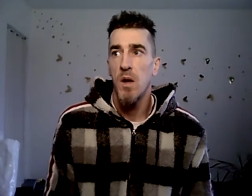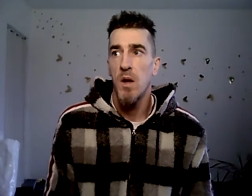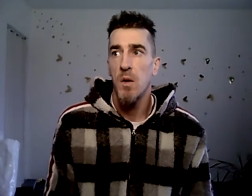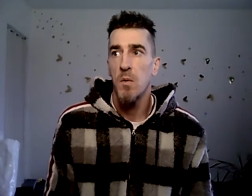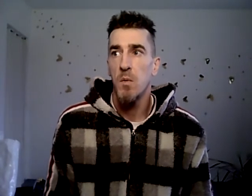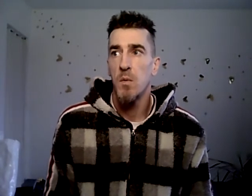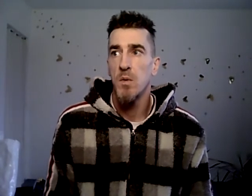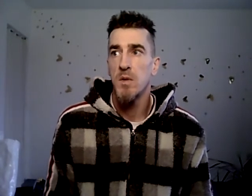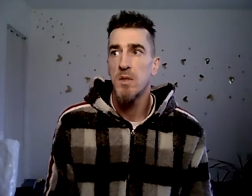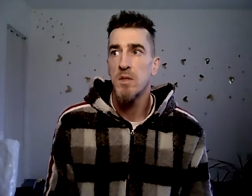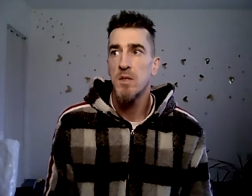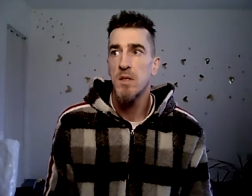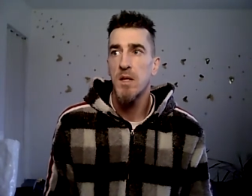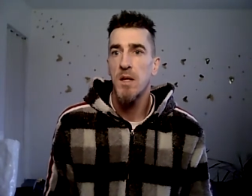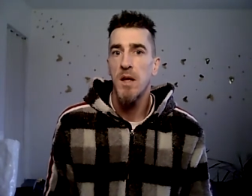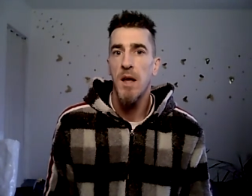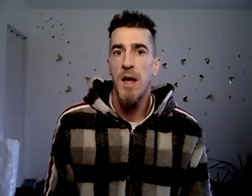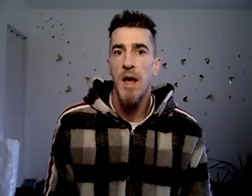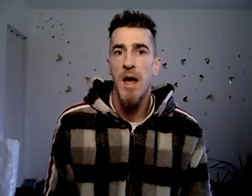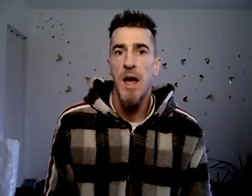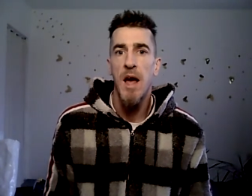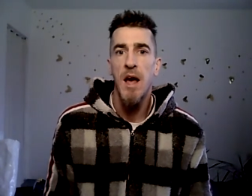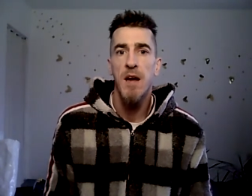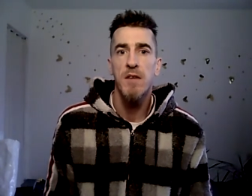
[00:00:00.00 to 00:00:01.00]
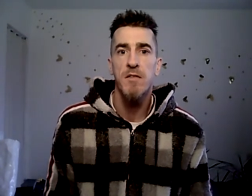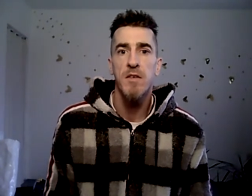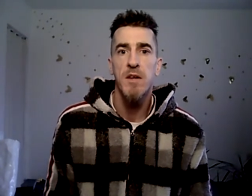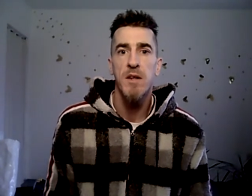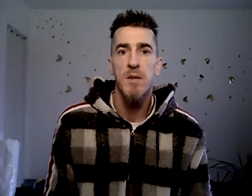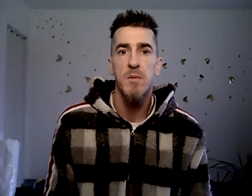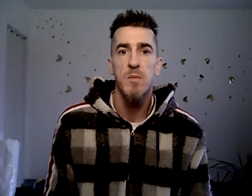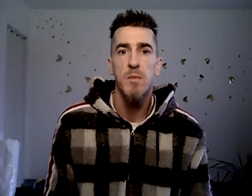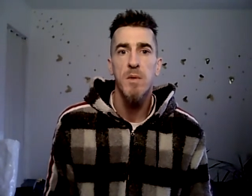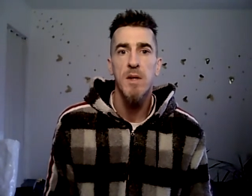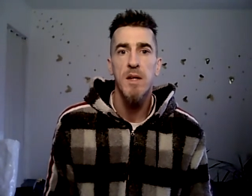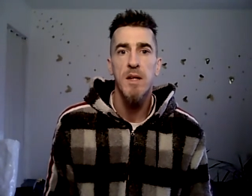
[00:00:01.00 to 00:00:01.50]
was heavy
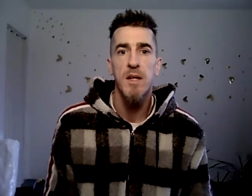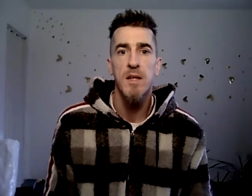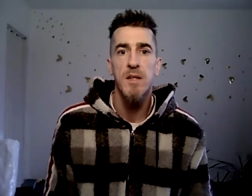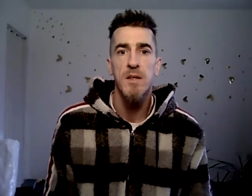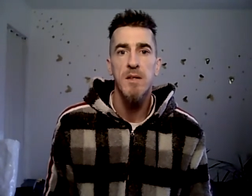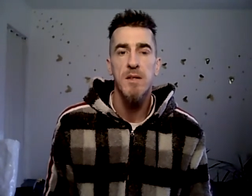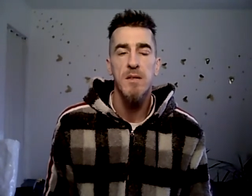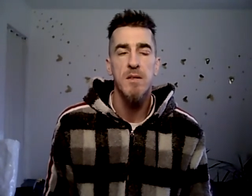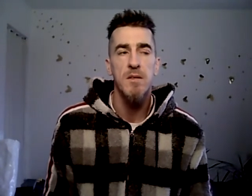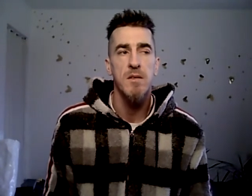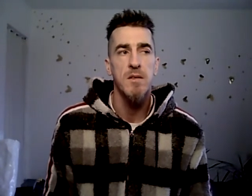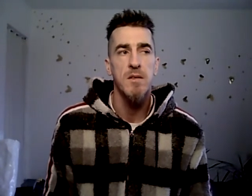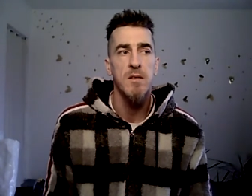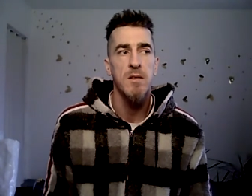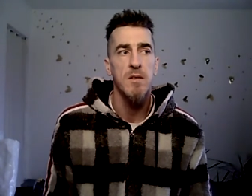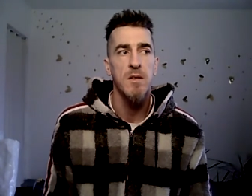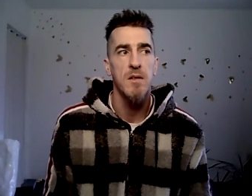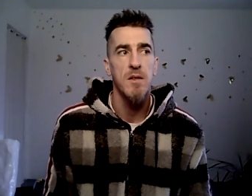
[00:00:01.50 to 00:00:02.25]
in weight and